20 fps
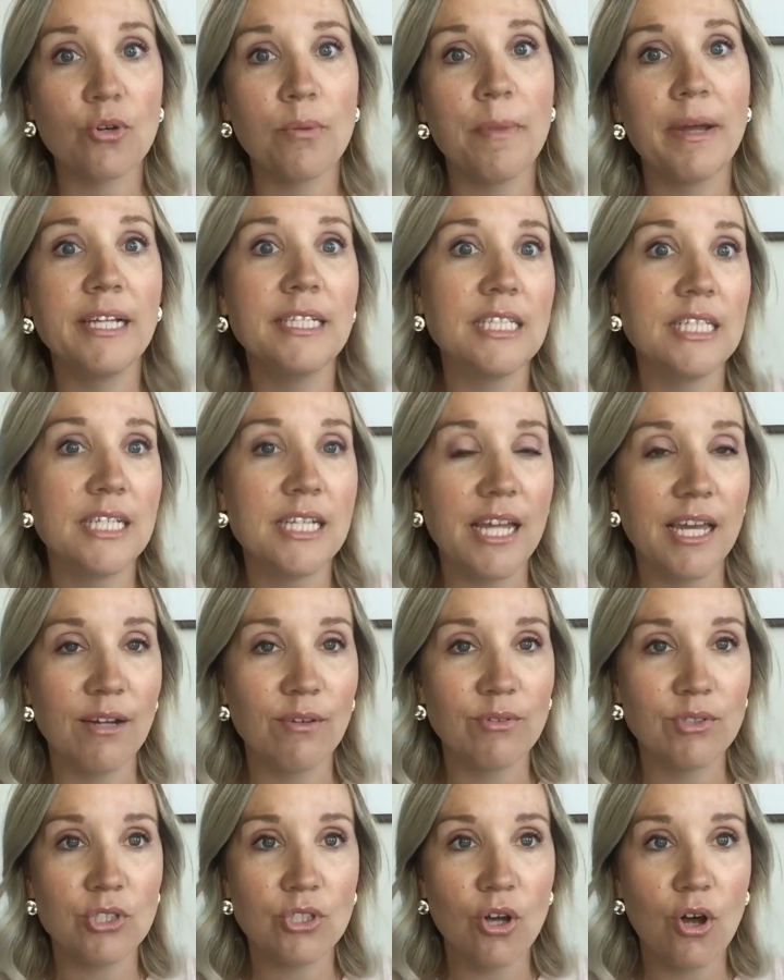or my
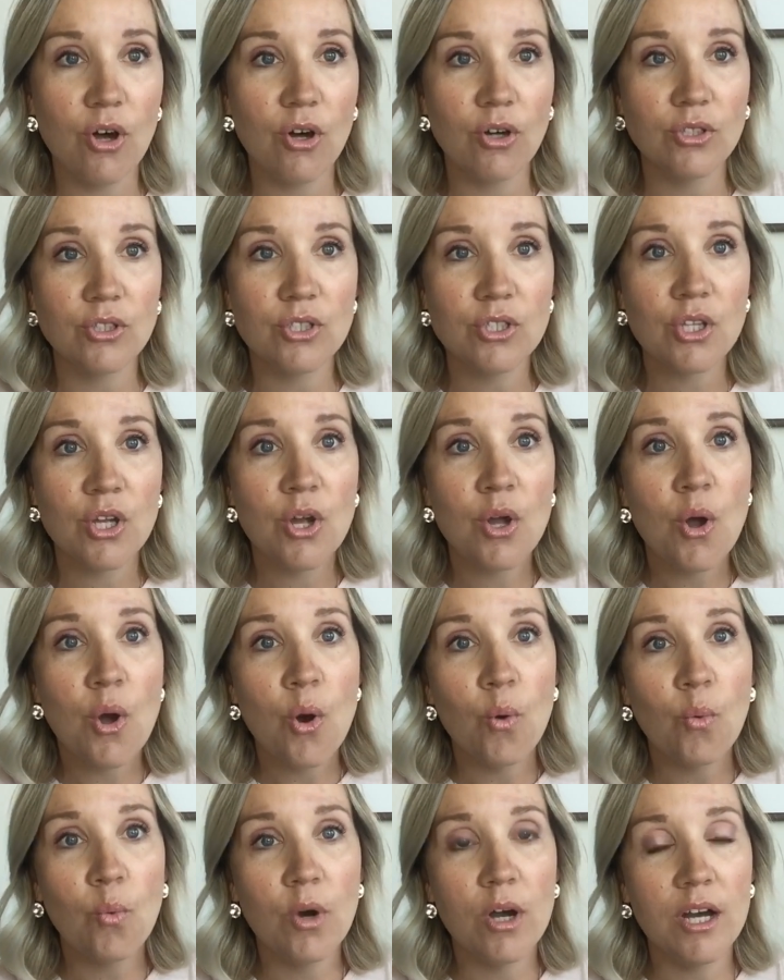DNA results
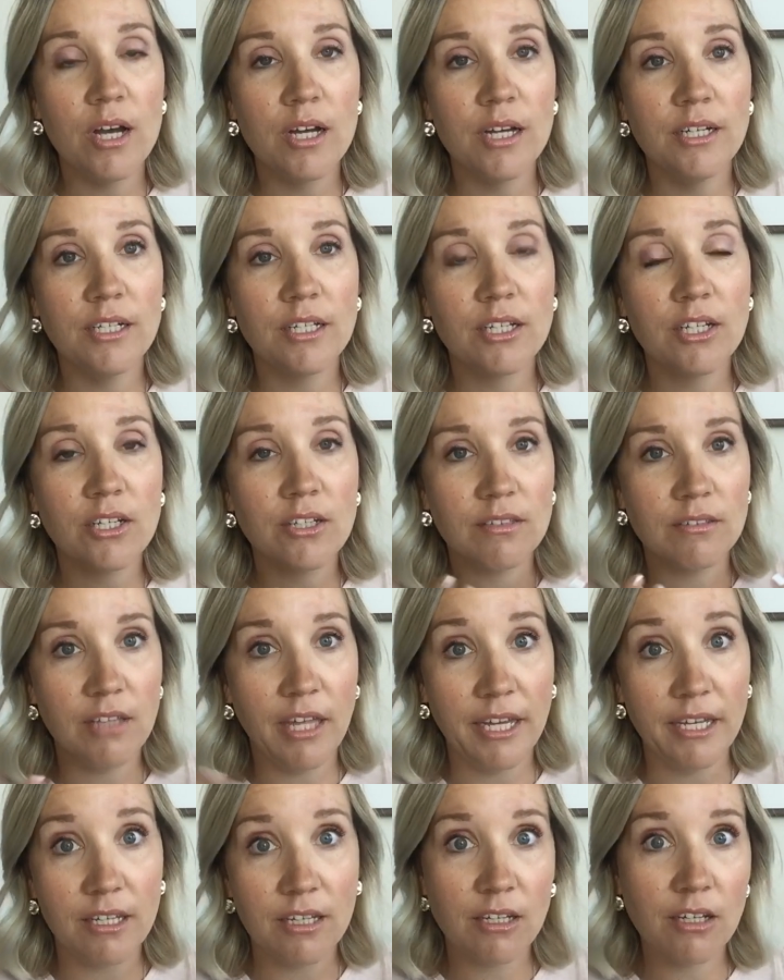would
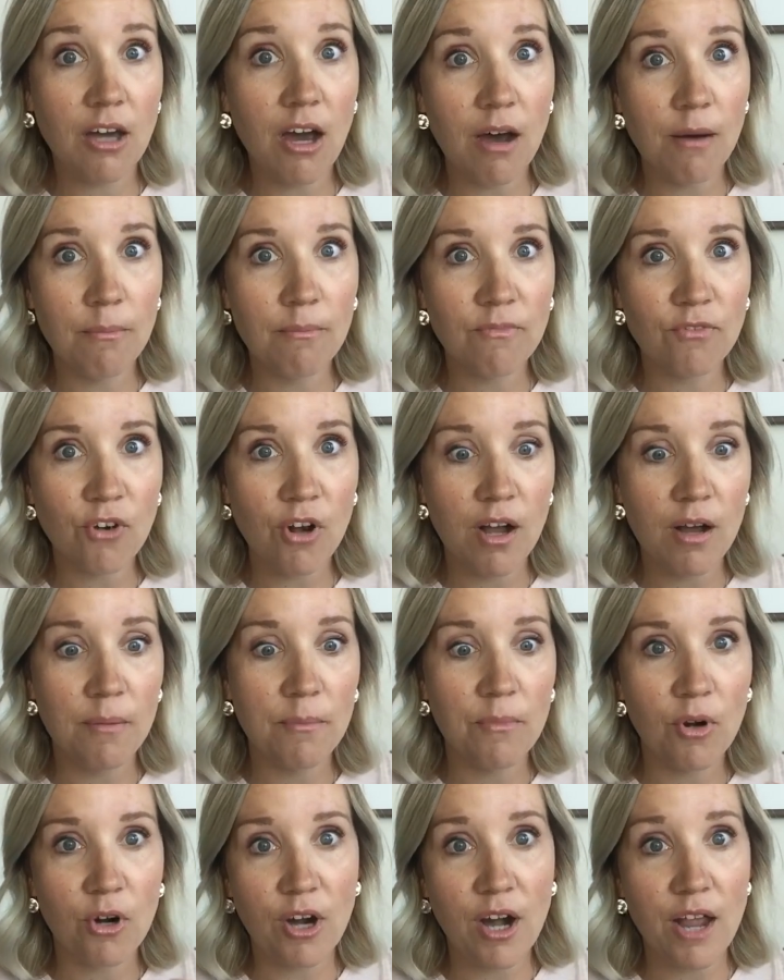like come
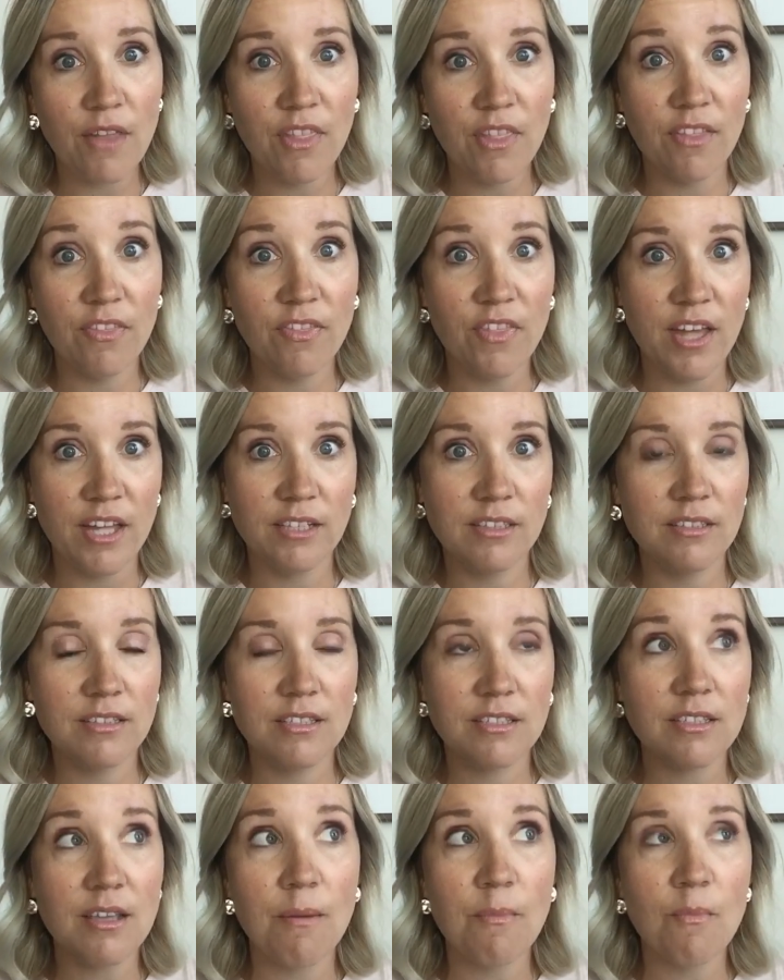from, or that
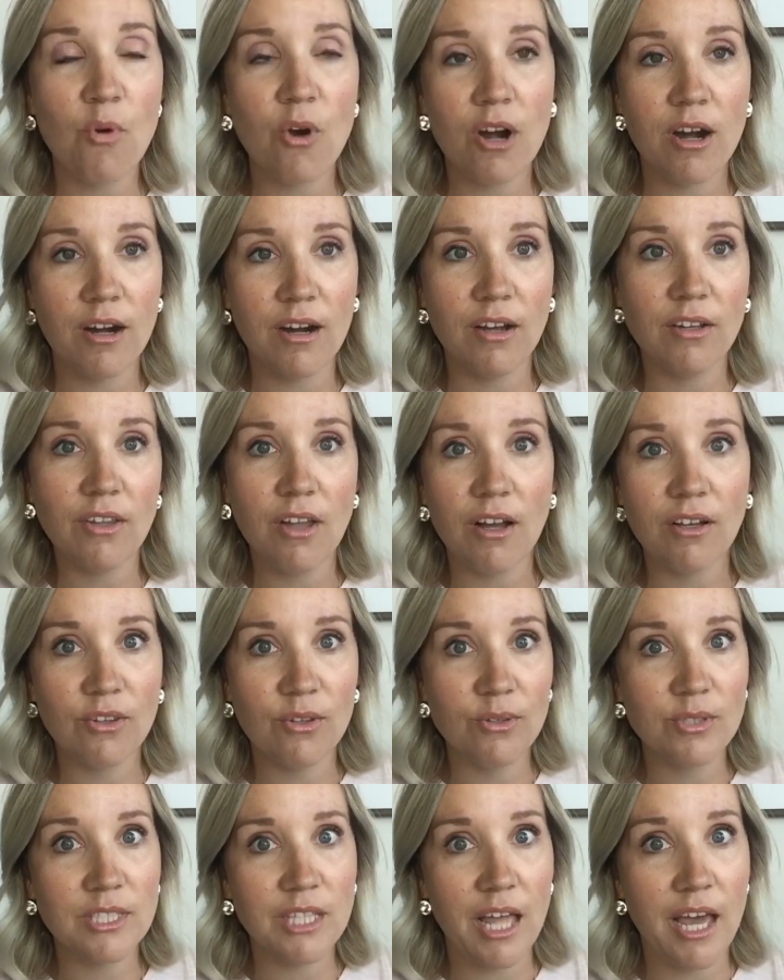somewhere along
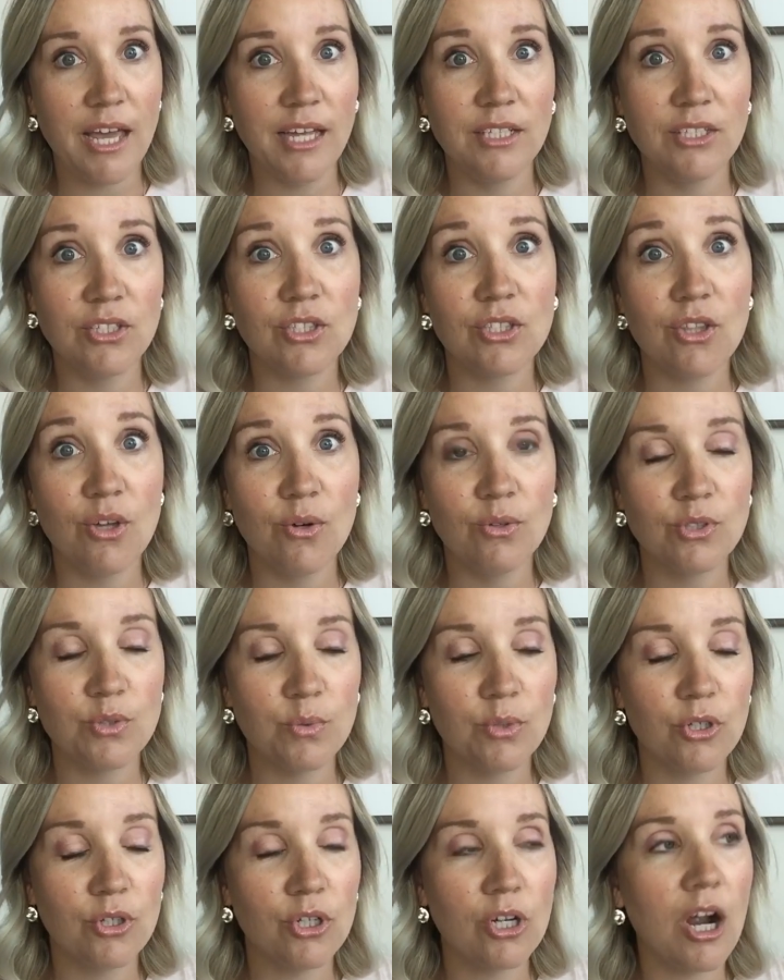those lines those
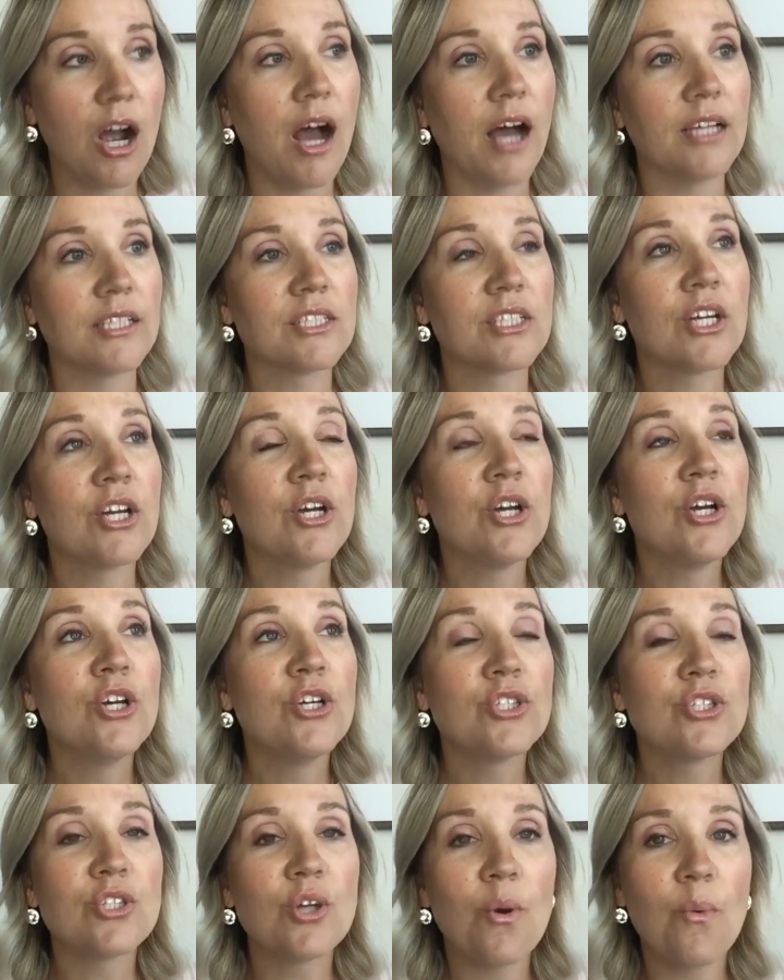would cross.
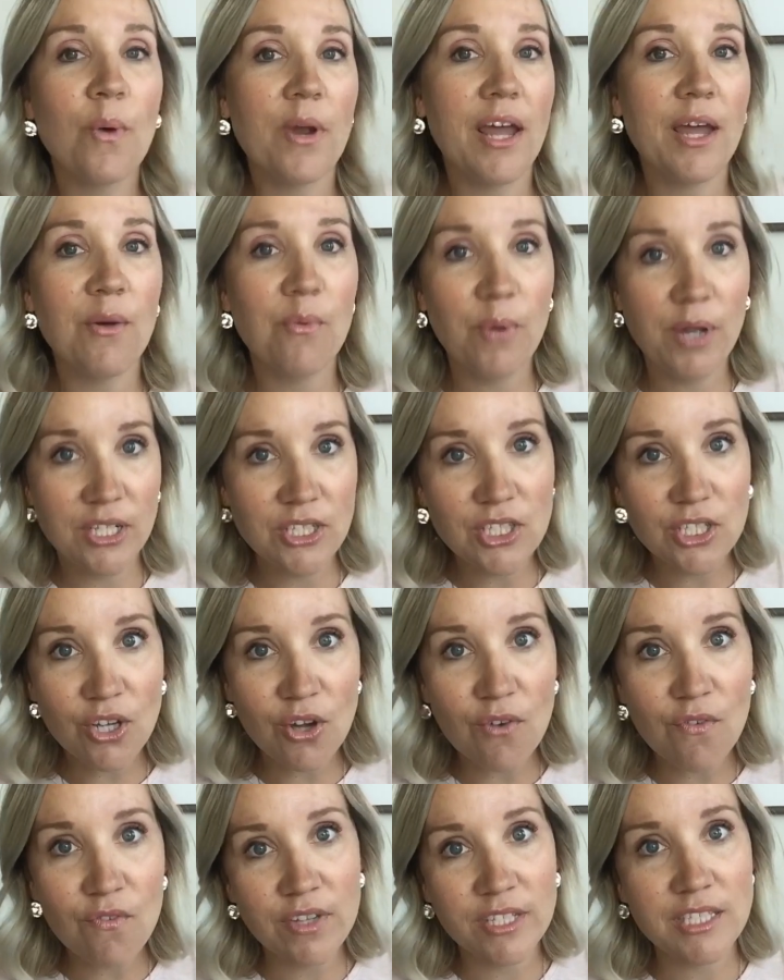So when I went to
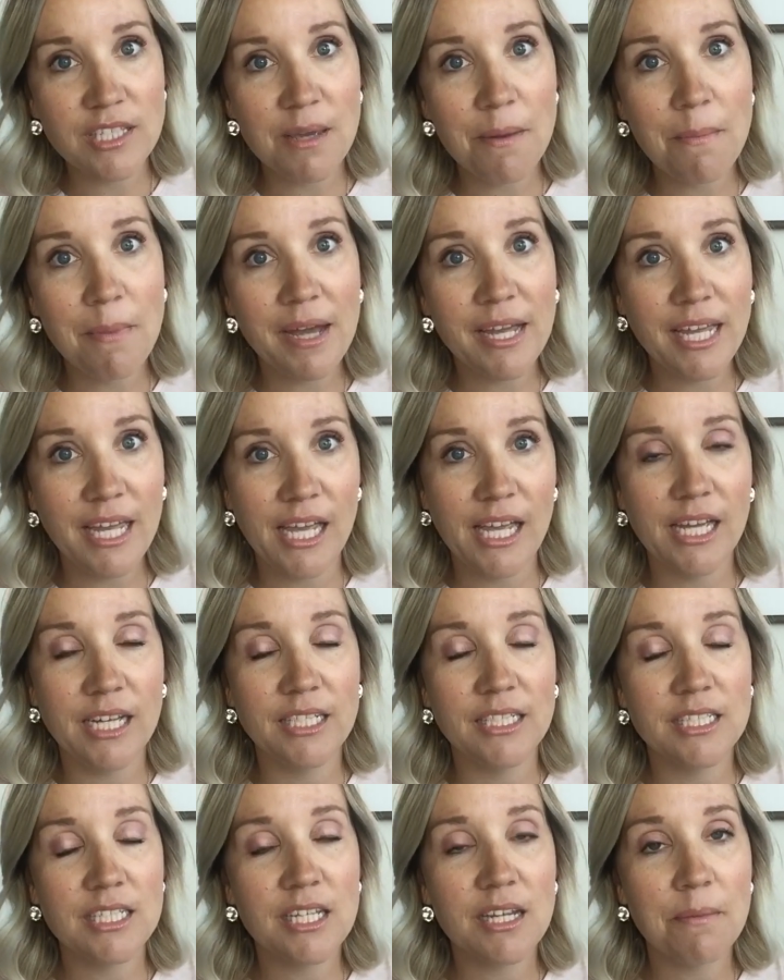go visit my
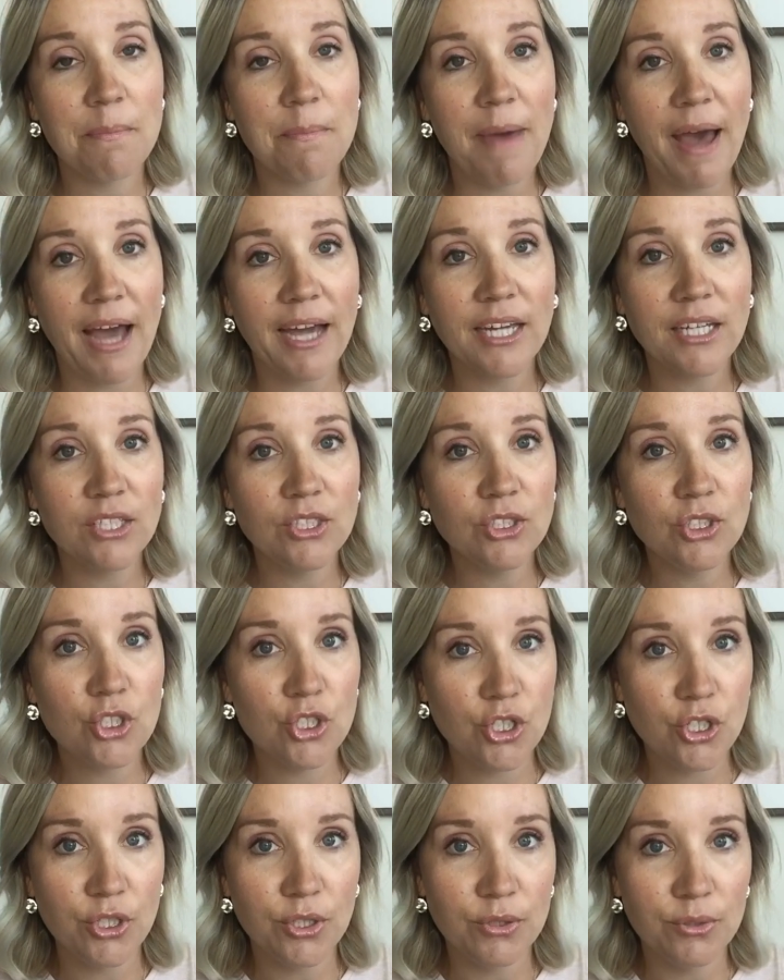aunt back in
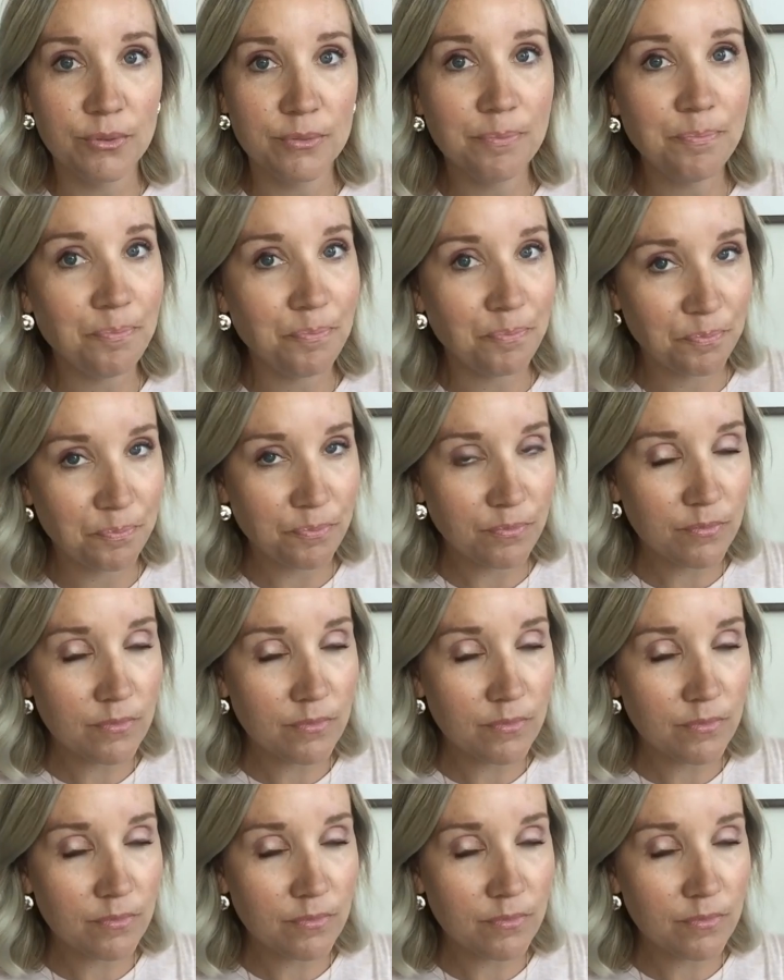June,